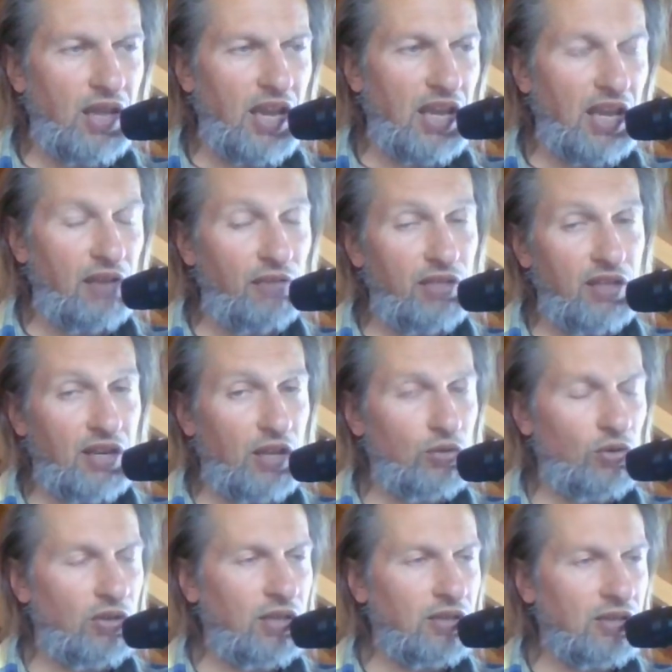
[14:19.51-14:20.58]
and everything I
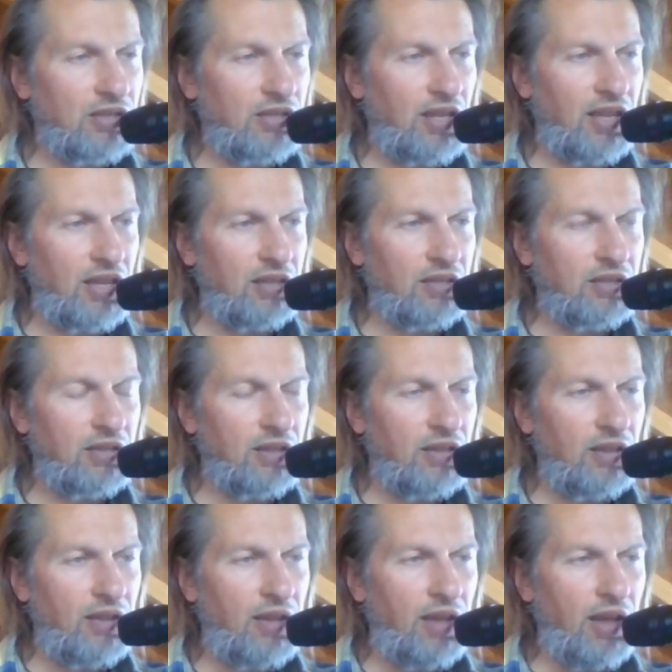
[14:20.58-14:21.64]
don't understand,
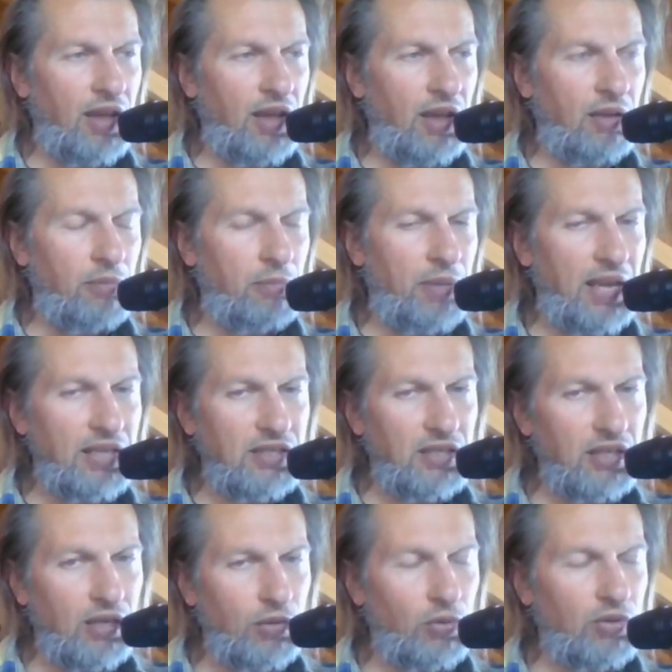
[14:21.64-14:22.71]

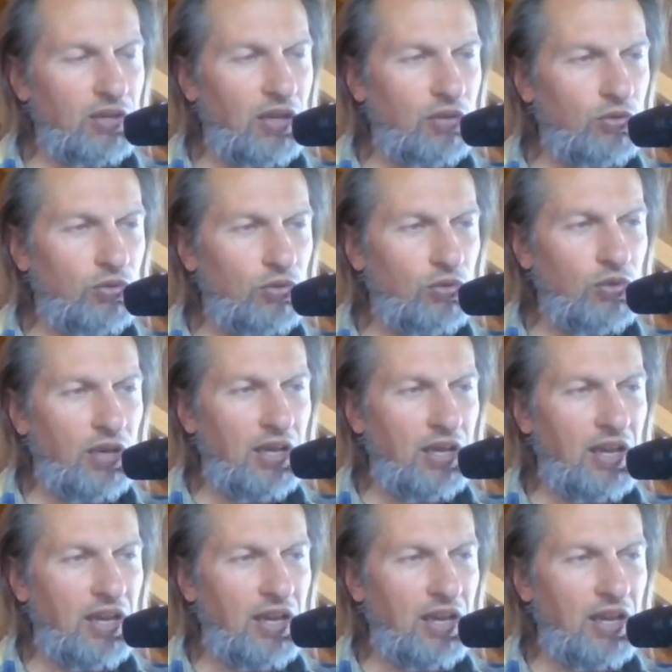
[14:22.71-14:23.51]
basically what I do,